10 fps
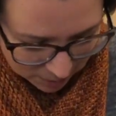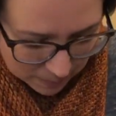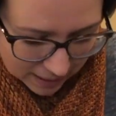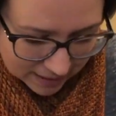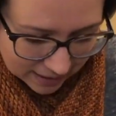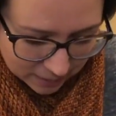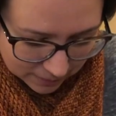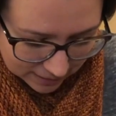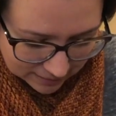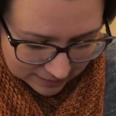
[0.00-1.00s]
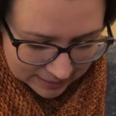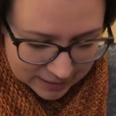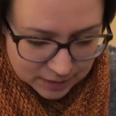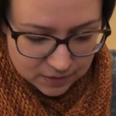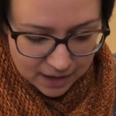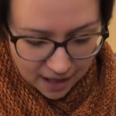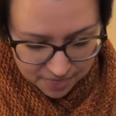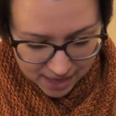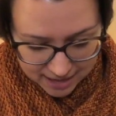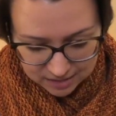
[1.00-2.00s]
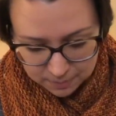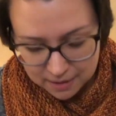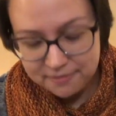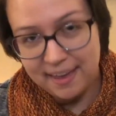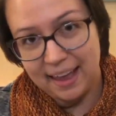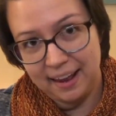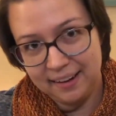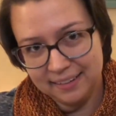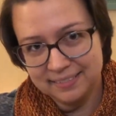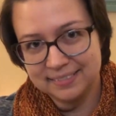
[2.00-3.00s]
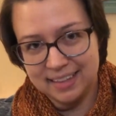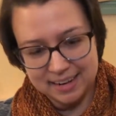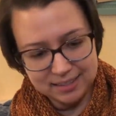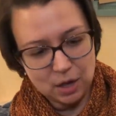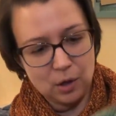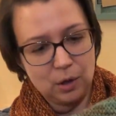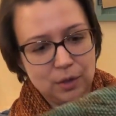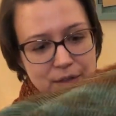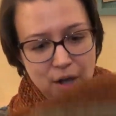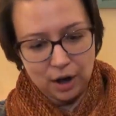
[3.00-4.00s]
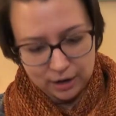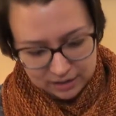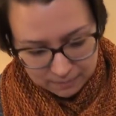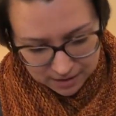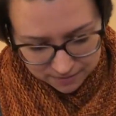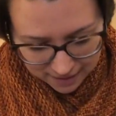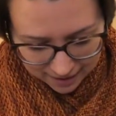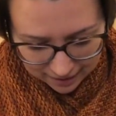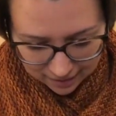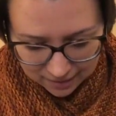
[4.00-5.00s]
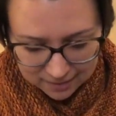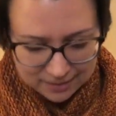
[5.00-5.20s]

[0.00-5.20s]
But anyway, so yeah, that is my fade. That is all the yarn in my fade,